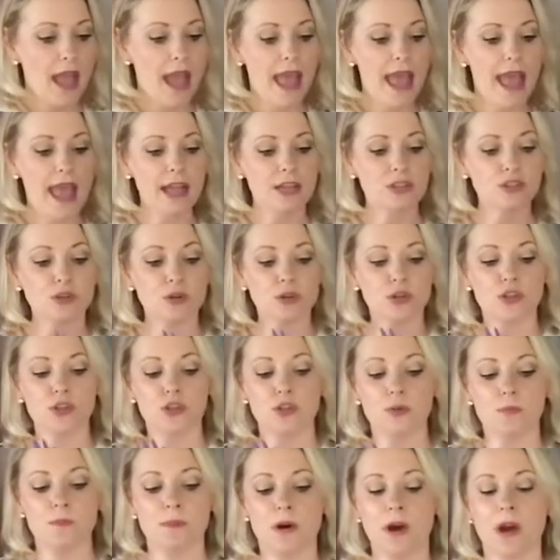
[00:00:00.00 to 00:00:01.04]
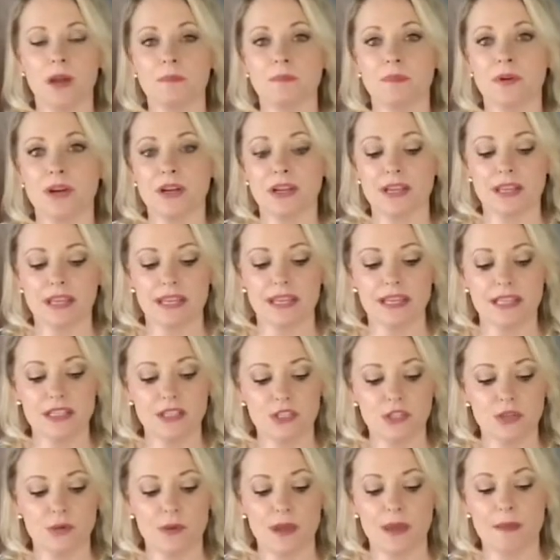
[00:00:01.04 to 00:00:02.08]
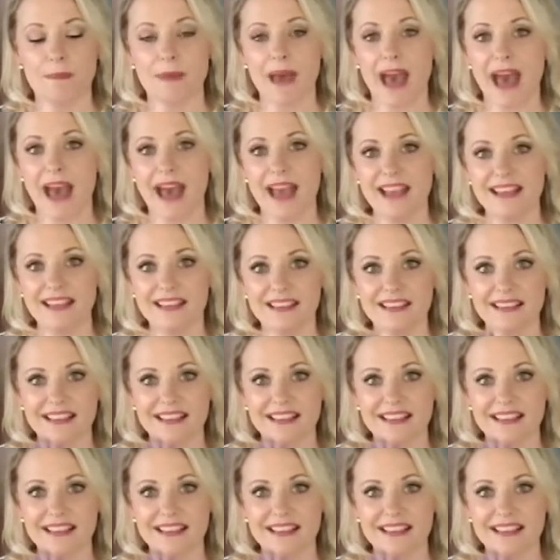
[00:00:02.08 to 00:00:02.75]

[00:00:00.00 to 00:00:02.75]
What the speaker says: and your coupon book into a bag.